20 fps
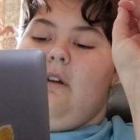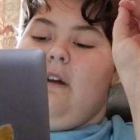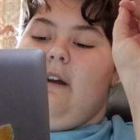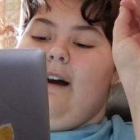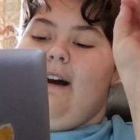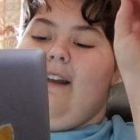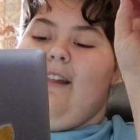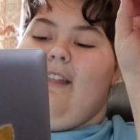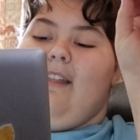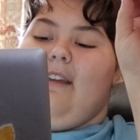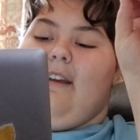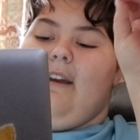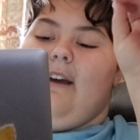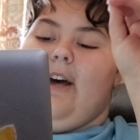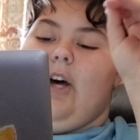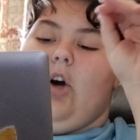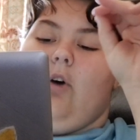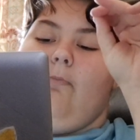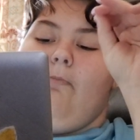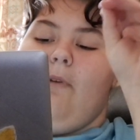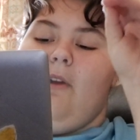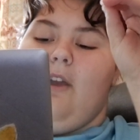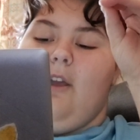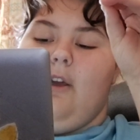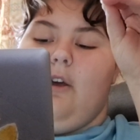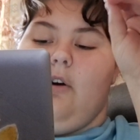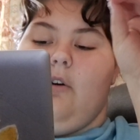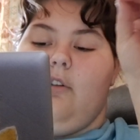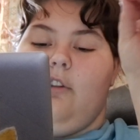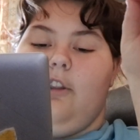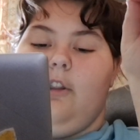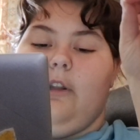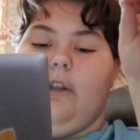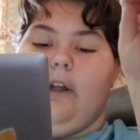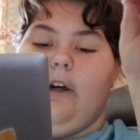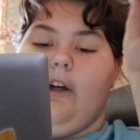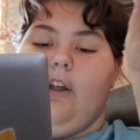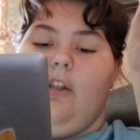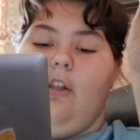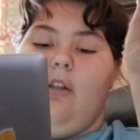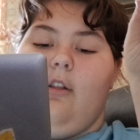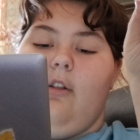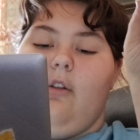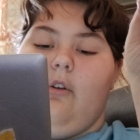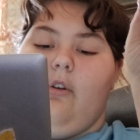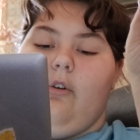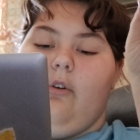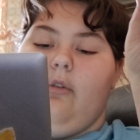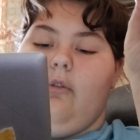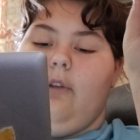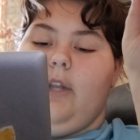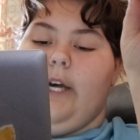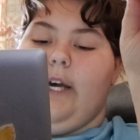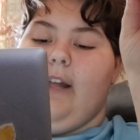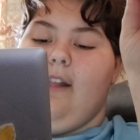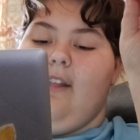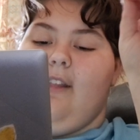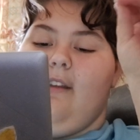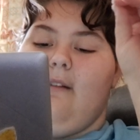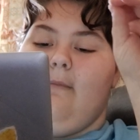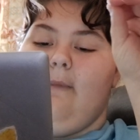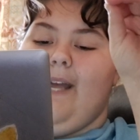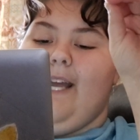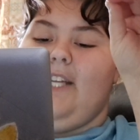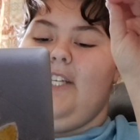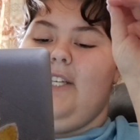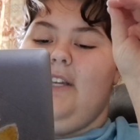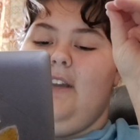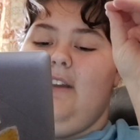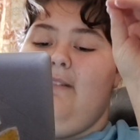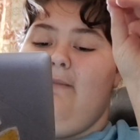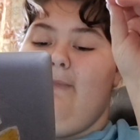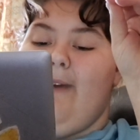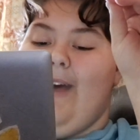As they help heal the lost soul, lost in magic and